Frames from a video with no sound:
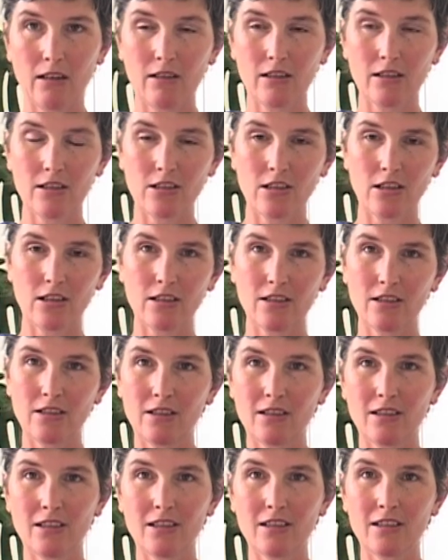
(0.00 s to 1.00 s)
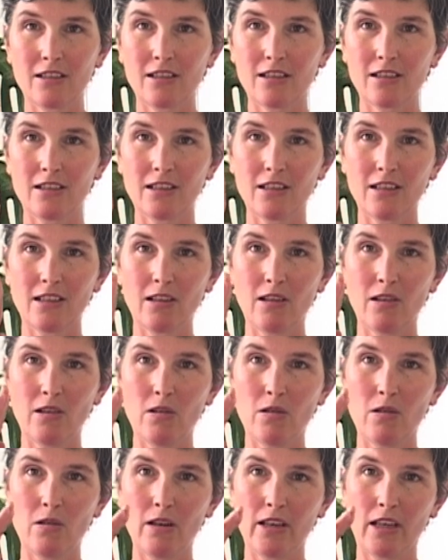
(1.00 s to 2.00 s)
It's just
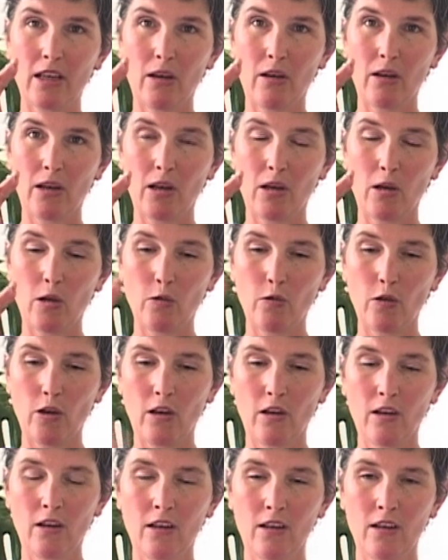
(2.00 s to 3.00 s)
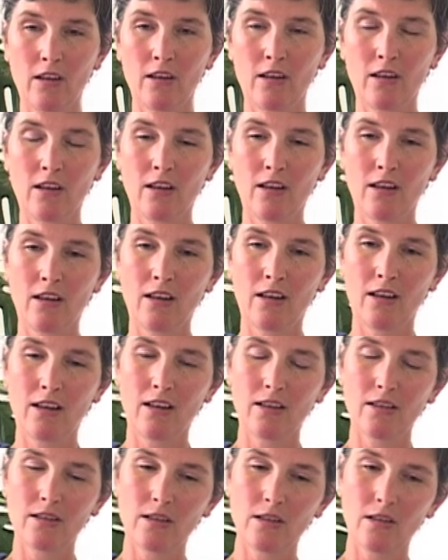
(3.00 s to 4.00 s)
slowly going over.
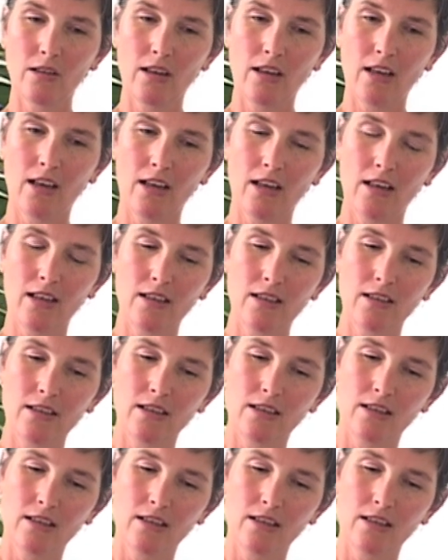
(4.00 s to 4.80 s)
So your head,